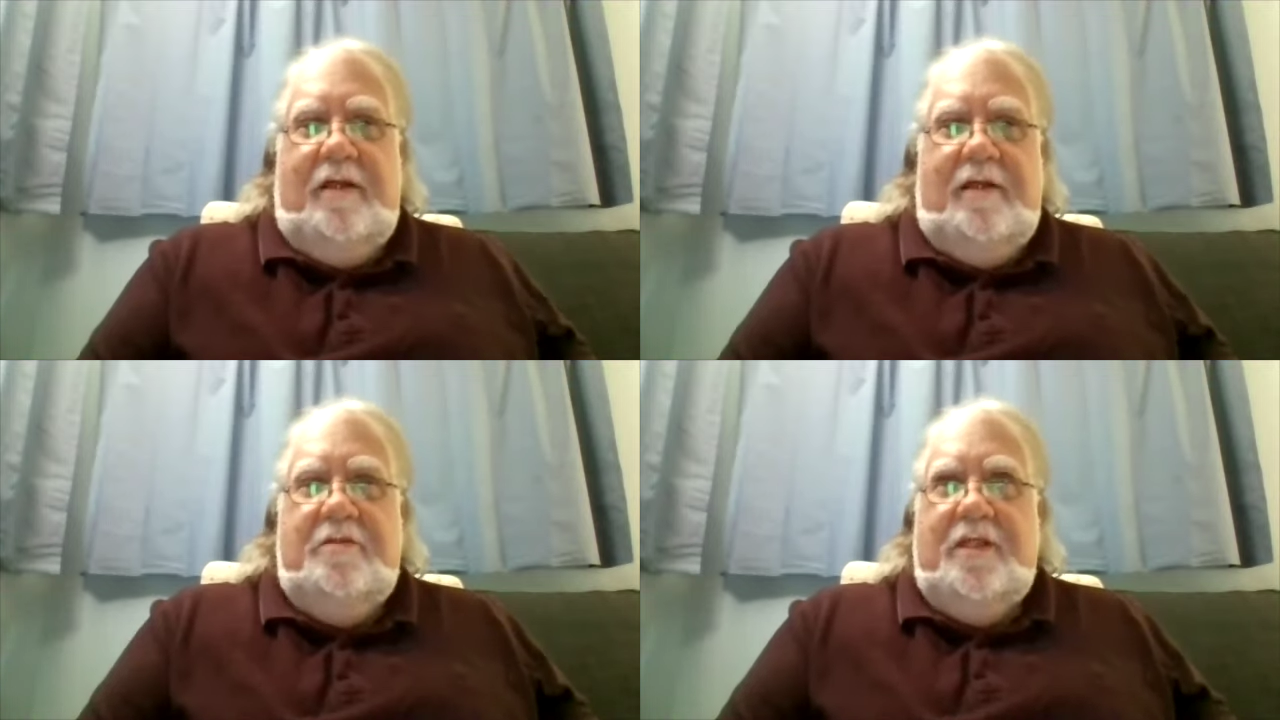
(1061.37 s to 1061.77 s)

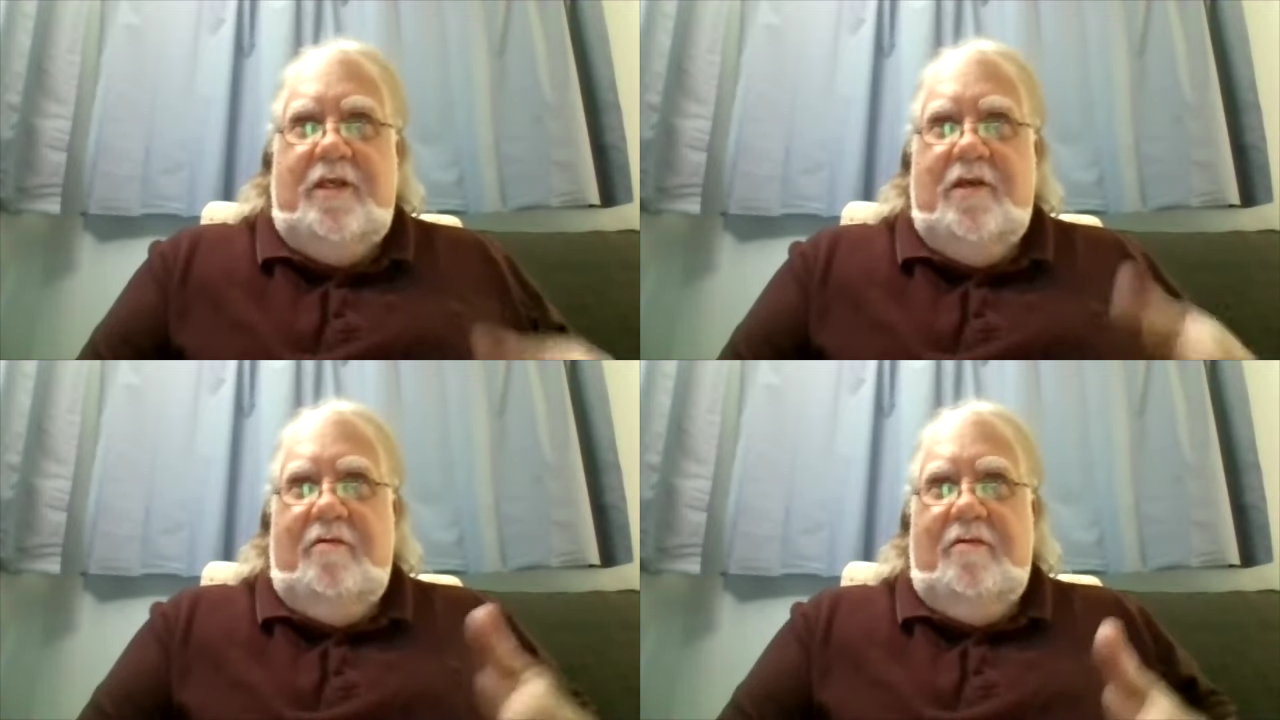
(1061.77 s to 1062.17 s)
loose
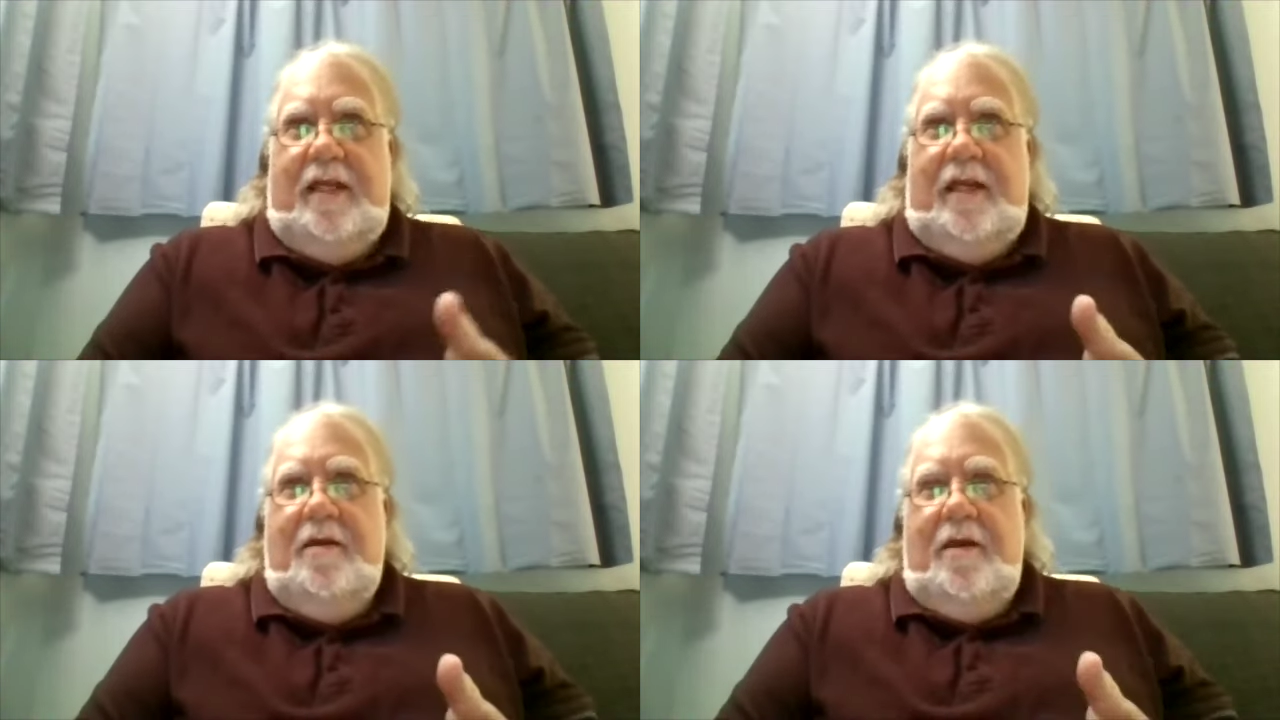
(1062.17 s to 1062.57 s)

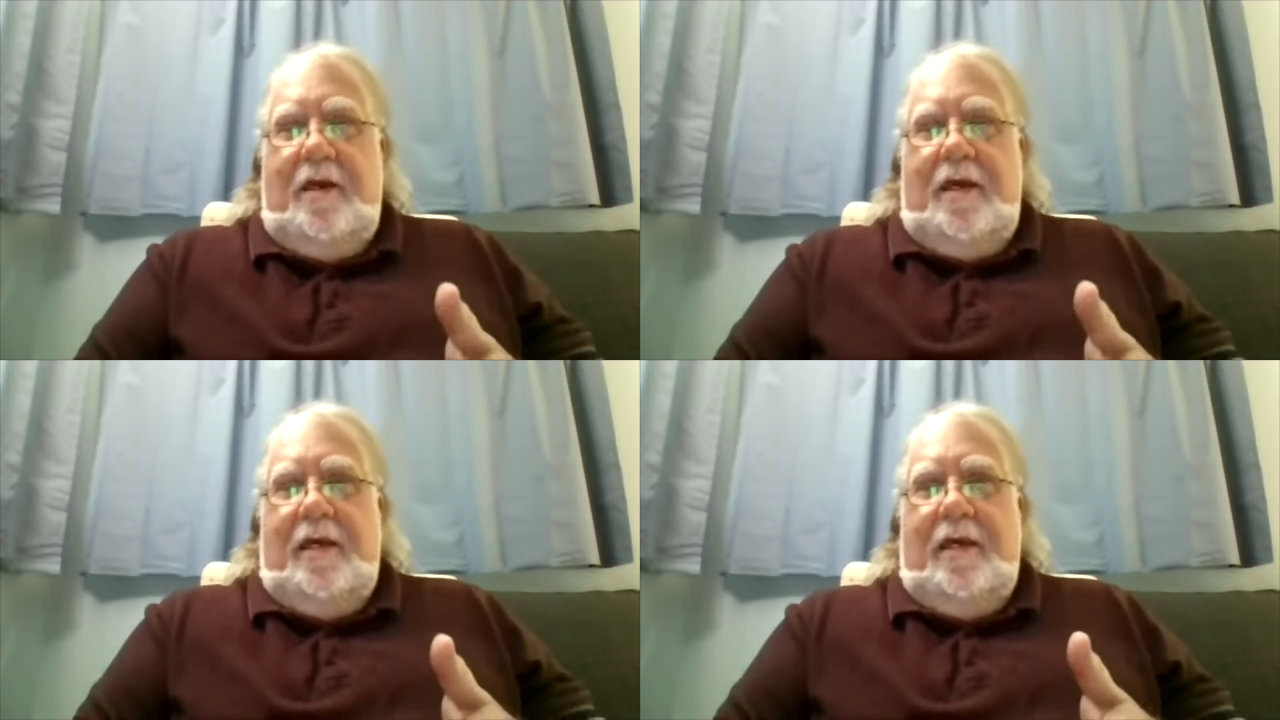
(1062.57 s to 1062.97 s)
security
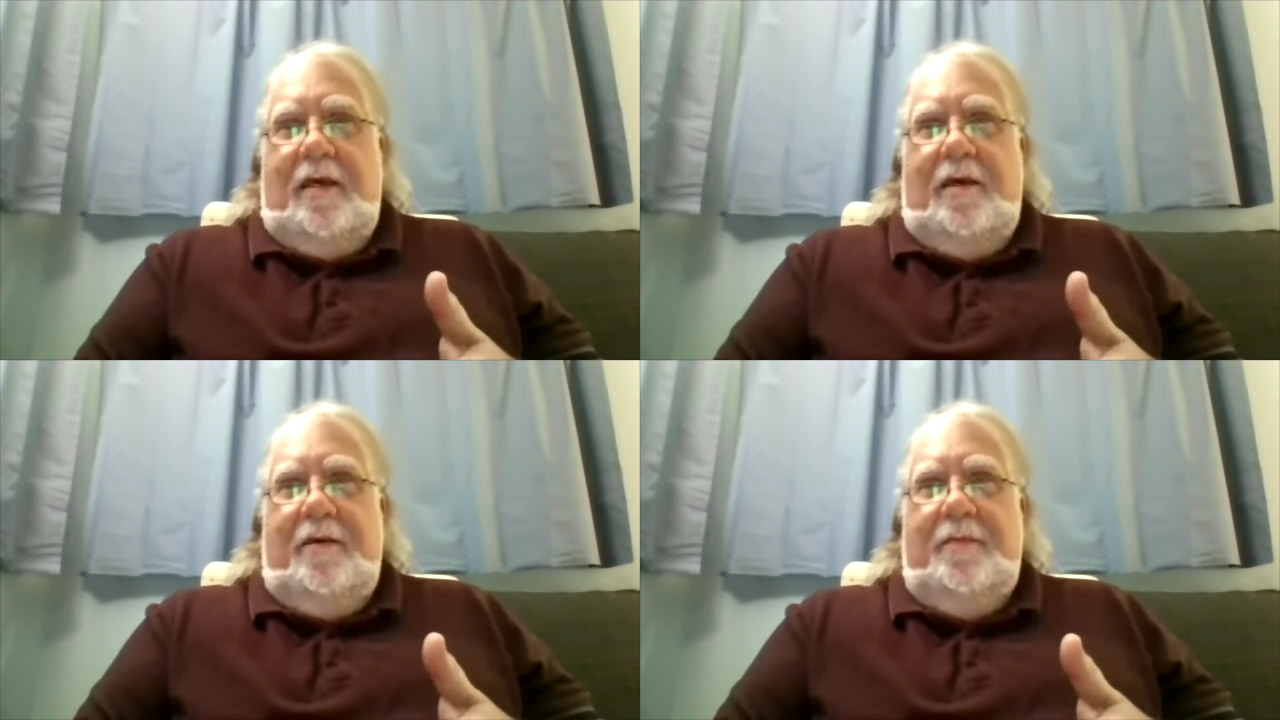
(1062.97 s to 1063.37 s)

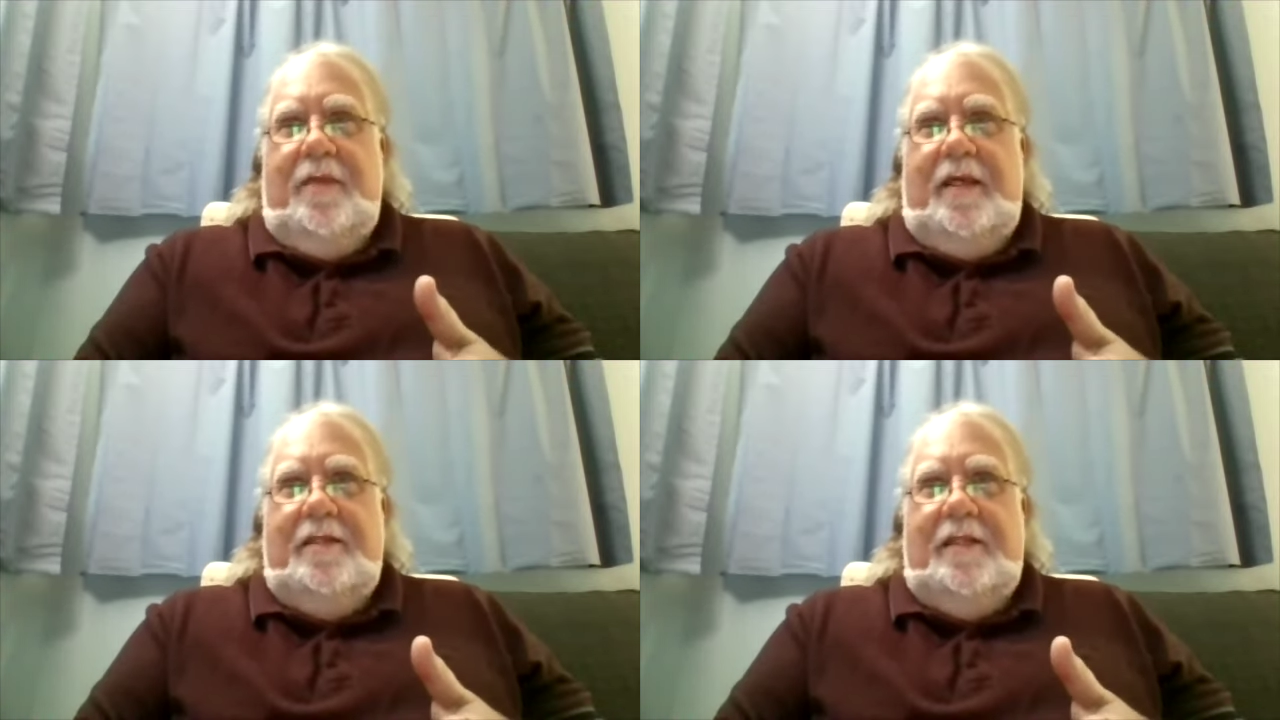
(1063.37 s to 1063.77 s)

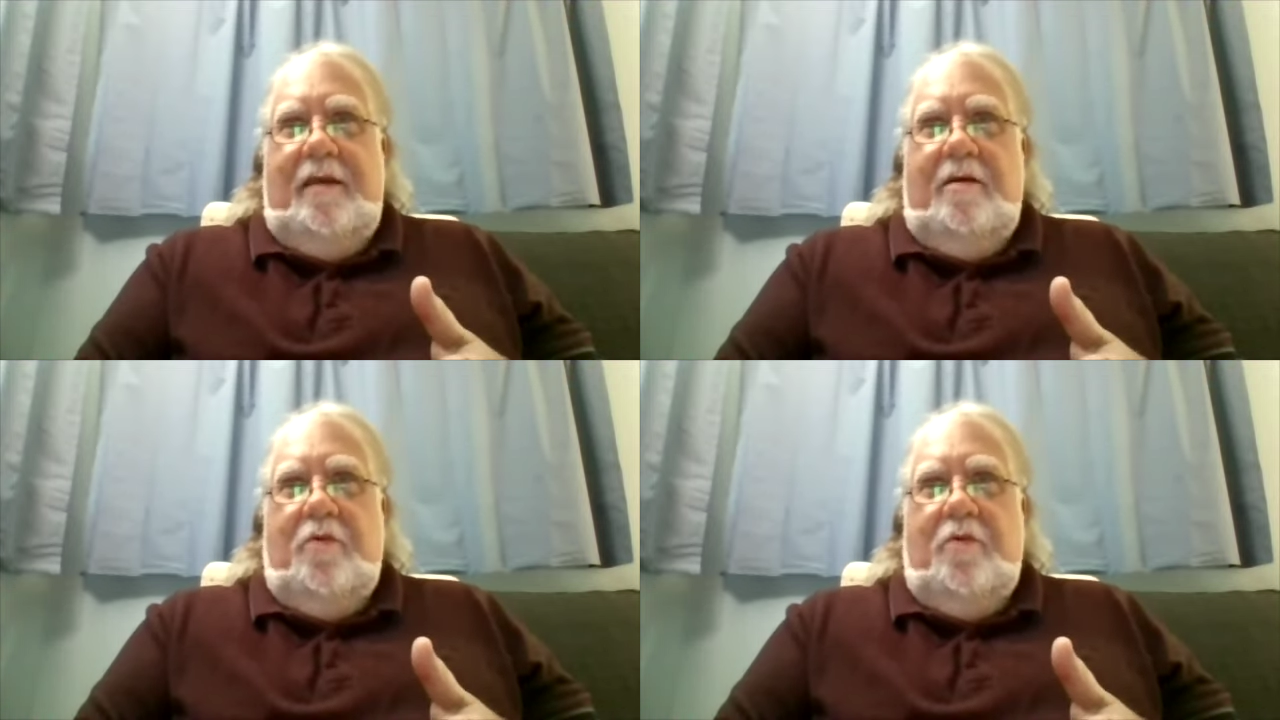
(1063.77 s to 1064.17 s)
in the
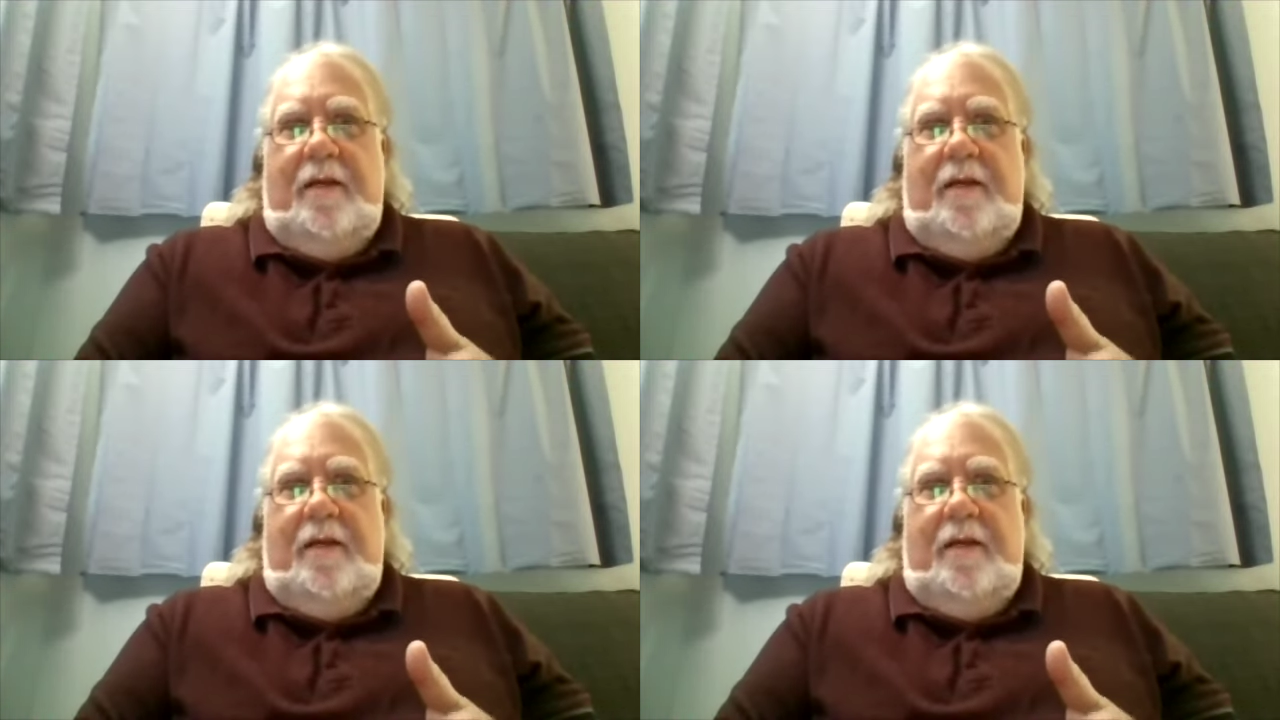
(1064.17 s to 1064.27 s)
airport.